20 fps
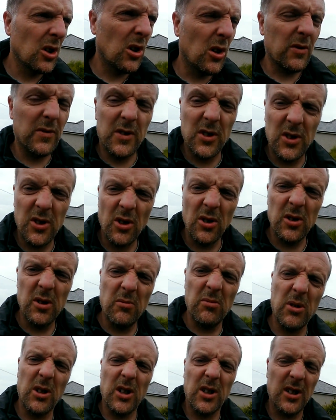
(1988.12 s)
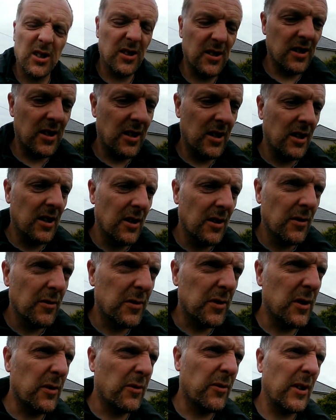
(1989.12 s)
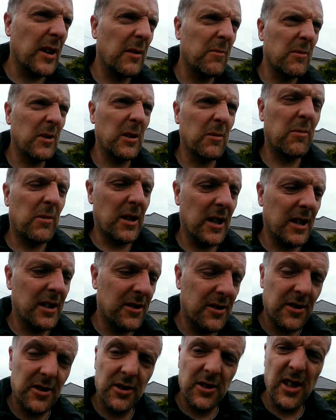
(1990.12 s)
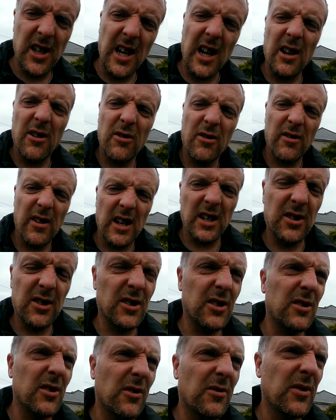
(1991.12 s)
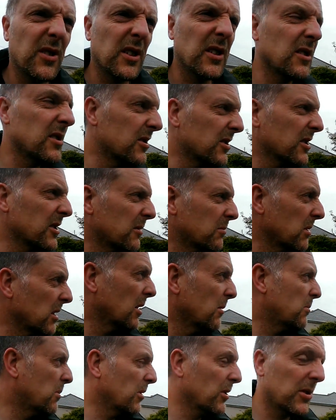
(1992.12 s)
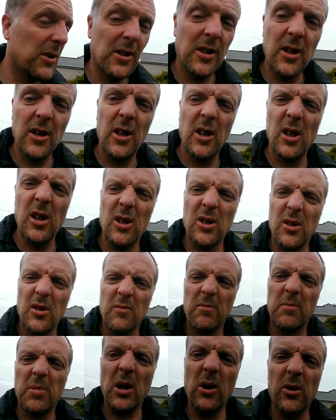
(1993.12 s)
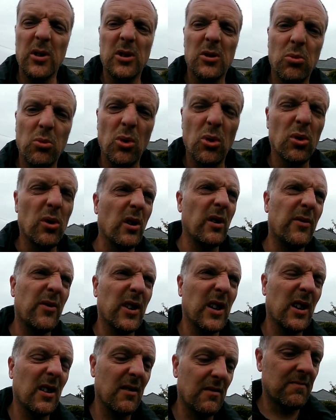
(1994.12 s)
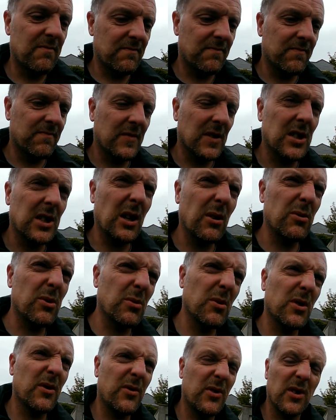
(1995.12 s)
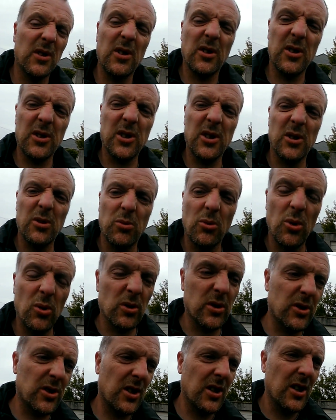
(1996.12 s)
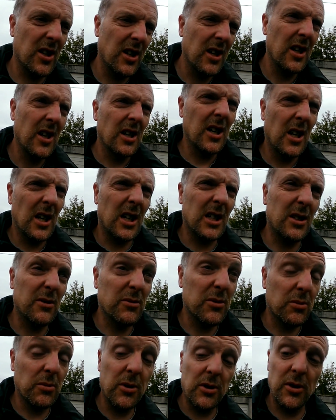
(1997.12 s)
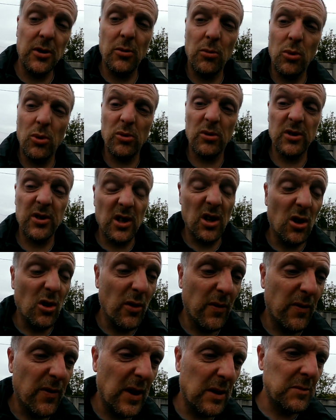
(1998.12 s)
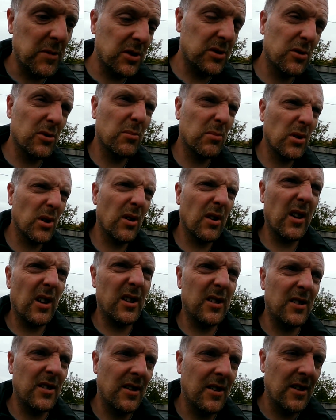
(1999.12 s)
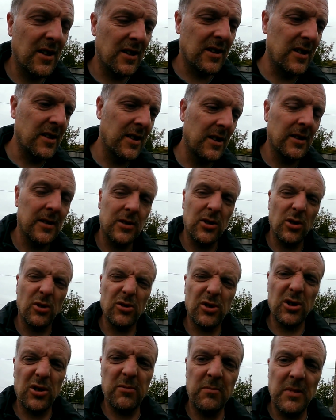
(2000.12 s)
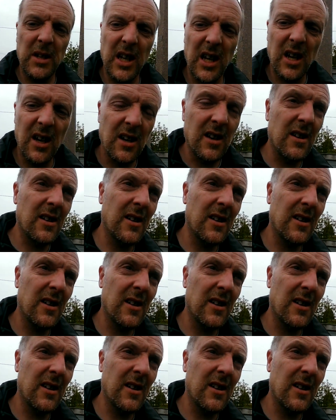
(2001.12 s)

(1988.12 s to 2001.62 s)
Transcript: I've decided we're going to, for the family place to scatter her ashes, I think it's going to be up on Poet's Walk, I think, because that was one of her nicest walks, and it was one of the walks the whole family took part in. Not just me.